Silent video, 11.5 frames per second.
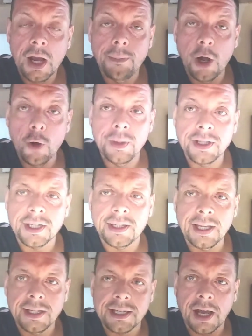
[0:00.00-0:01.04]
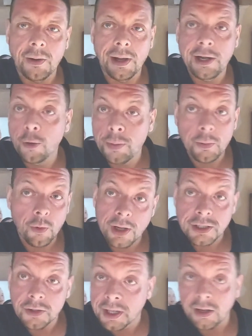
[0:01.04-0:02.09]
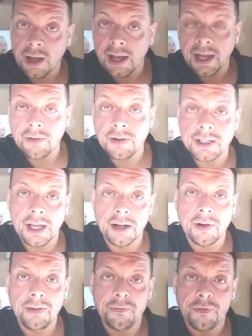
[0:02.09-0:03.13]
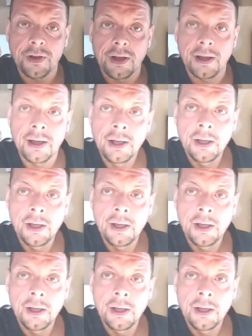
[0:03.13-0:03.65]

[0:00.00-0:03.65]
a moment to detail a little bit what it's looking like here in Tenerife uh,